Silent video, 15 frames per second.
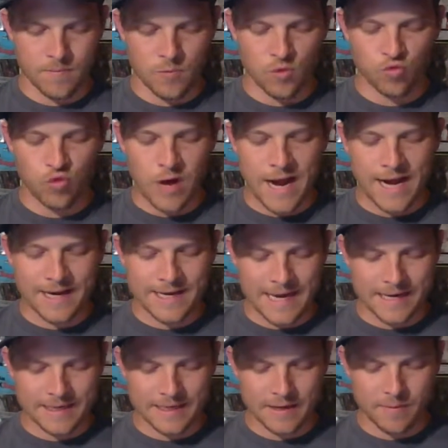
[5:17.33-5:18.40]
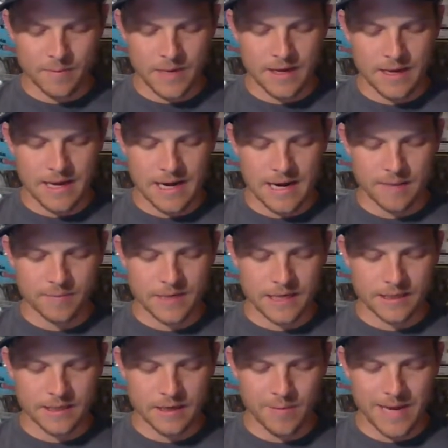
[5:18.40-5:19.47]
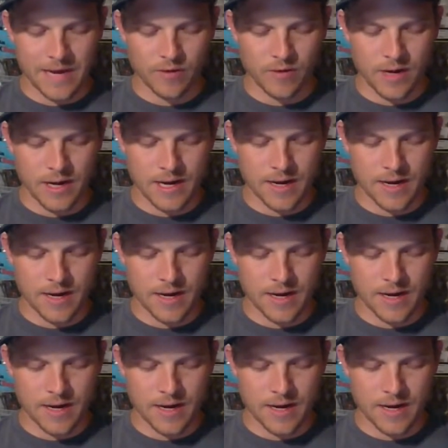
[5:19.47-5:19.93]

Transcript: Ray texted me, and I'm texting him back right